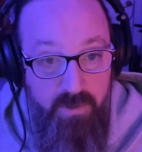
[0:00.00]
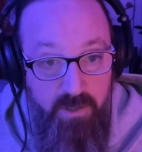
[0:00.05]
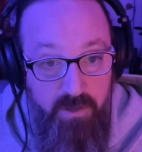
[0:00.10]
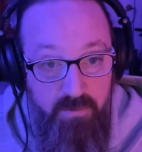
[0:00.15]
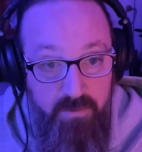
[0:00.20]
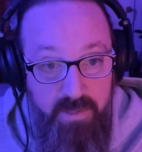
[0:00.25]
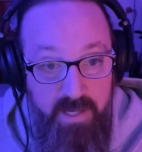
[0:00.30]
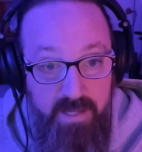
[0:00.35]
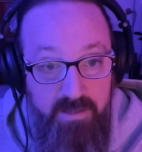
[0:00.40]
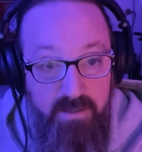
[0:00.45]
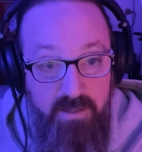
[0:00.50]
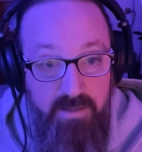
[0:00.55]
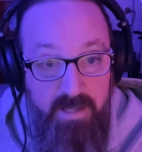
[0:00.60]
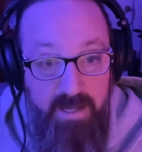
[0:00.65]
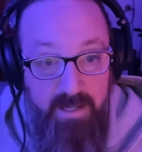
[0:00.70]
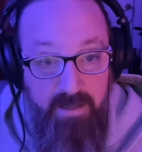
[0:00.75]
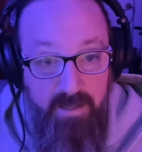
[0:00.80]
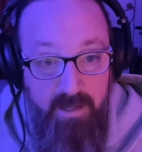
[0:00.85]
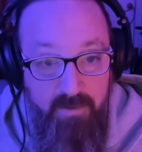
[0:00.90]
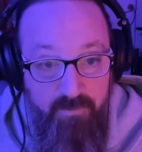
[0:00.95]
when you get to
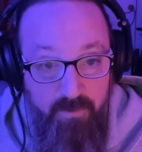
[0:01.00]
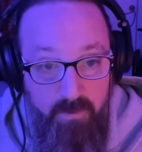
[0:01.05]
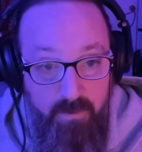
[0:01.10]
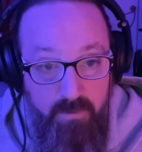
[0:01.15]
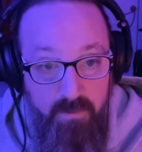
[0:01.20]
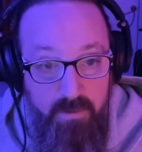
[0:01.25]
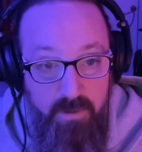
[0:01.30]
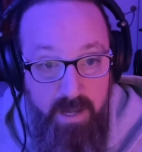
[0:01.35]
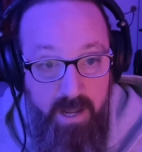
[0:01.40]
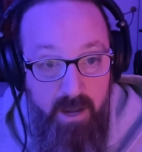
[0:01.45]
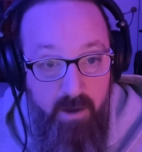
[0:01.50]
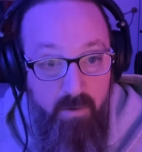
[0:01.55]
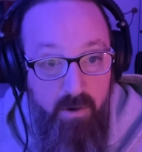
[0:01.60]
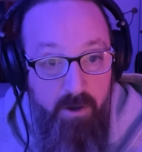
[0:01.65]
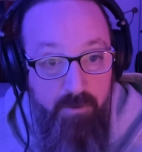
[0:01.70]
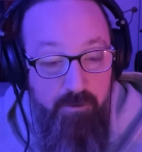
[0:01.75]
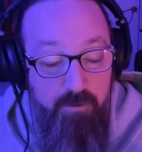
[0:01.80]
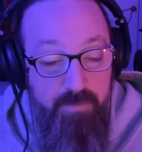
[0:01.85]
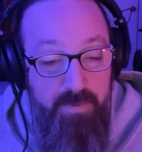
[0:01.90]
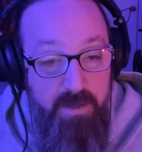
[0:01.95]
that level, now
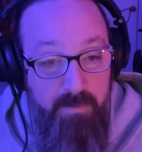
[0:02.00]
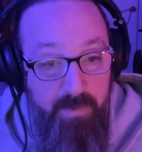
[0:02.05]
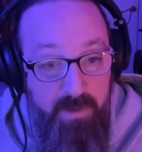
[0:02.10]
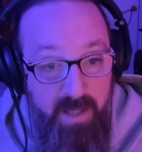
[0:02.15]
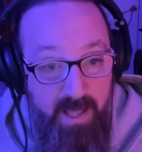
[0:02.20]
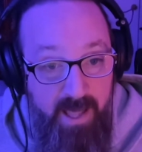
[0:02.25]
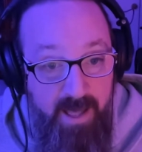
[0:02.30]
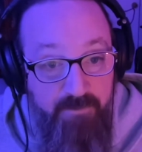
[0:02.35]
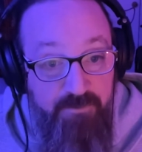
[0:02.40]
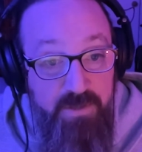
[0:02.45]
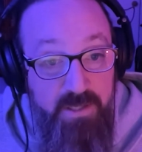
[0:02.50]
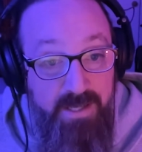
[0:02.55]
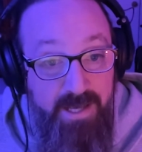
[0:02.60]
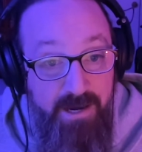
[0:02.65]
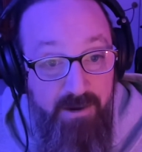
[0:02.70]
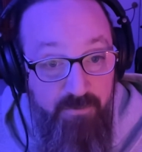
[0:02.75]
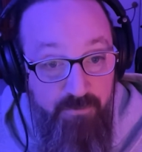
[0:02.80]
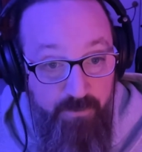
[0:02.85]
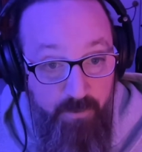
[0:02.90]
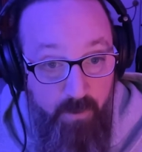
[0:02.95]
other people have to
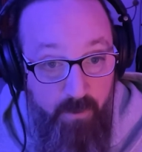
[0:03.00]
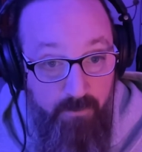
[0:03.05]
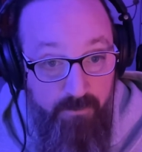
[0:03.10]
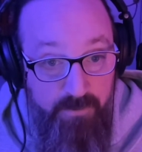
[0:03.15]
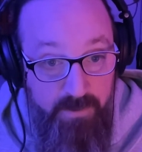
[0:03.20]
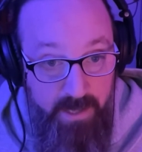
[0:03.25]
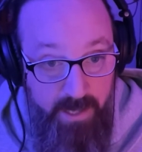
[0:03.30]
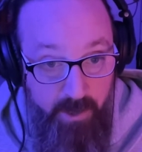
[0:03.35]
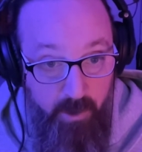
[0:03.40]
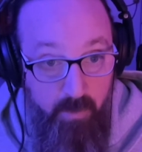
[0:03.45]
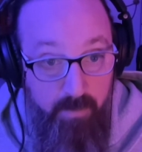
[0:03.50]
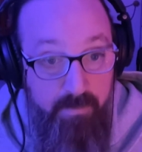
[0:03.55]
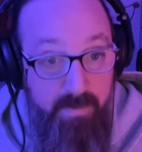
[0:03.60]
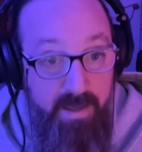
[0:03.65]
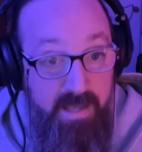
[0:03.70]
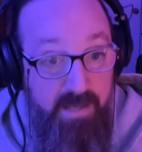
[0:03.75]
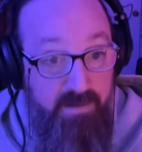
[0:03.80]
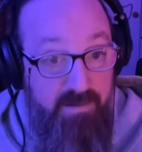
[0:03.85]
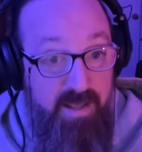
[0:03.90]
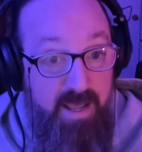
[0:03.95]
get involved to help
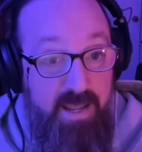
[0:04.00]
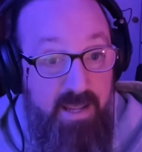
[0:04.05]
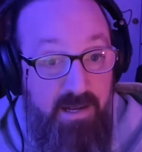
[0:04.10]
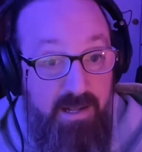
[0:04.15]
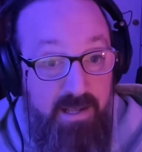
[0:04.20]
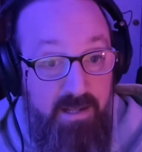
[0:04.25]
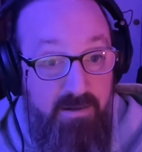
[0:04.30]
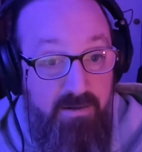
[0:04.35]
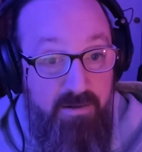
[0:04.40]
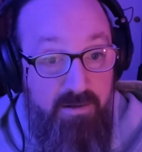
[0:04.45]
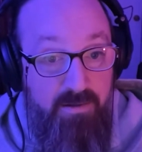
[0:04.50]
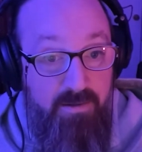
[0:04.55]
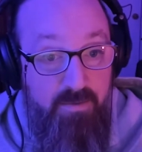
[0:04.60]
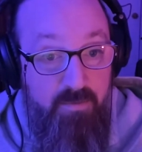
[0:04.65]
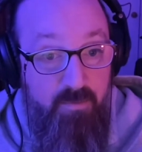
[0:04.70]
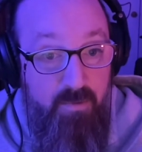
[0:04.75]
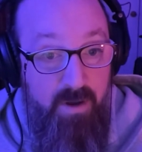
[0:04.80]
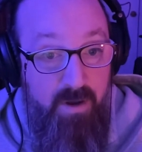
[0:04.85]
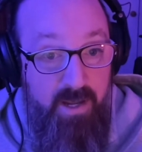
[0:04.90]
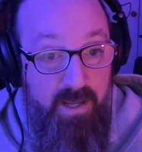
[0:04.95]
maintain it.
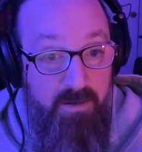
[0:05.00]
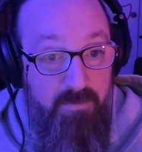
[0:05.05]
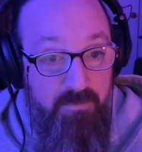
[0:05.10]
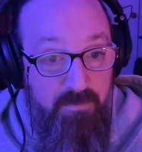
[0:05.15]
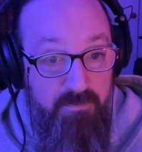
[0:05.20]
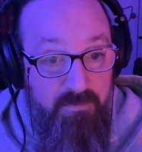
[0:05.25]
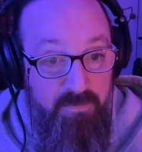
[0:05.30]
Right.